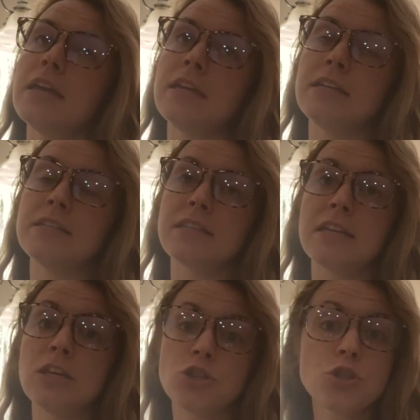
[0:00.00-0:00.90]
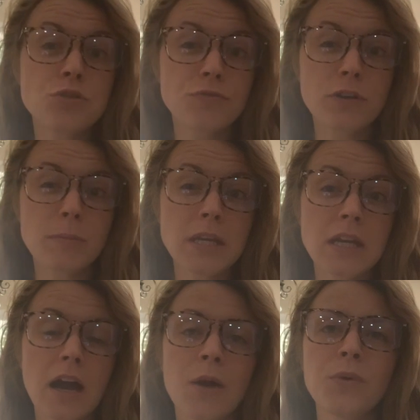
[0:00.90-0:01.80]
is an issue for
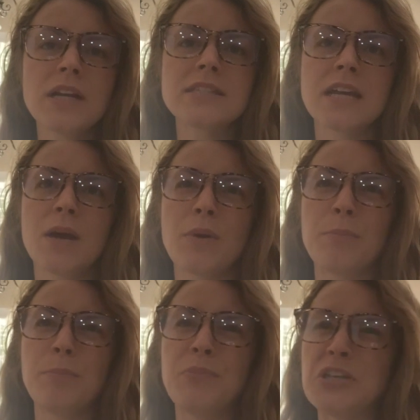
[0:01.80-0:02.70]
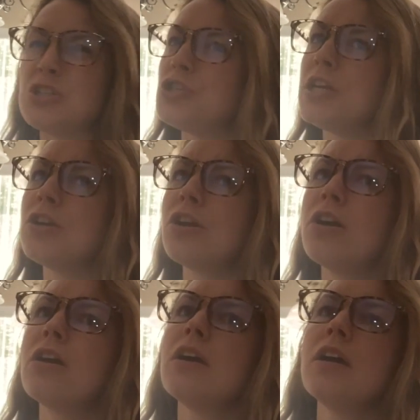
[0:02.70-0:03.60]
me. I wouldn't say I'm a binge
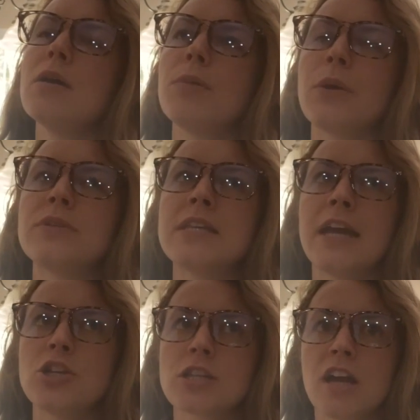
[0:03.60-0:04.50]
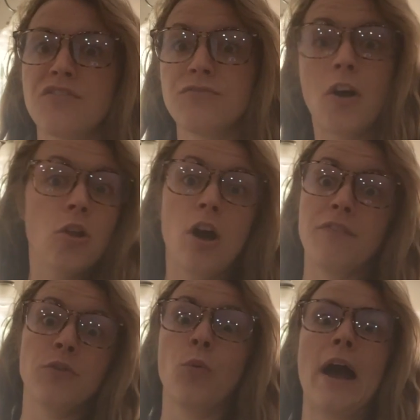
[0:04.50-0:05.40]
eater, but I would say I just kind of fall
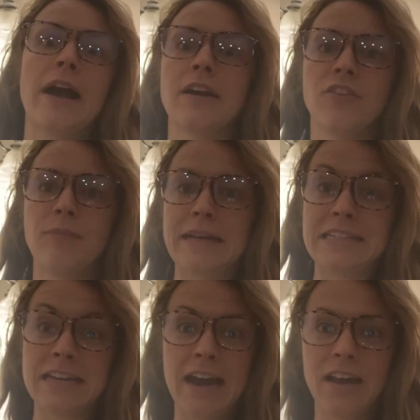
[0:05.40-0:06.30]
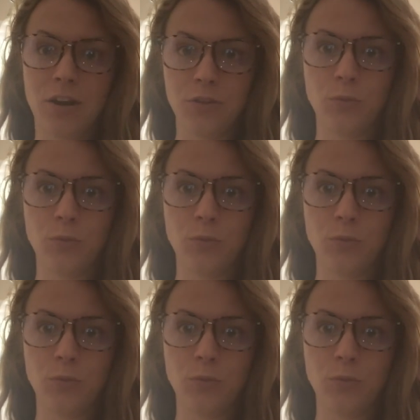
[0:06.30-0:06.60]
off the wagon of my diet on the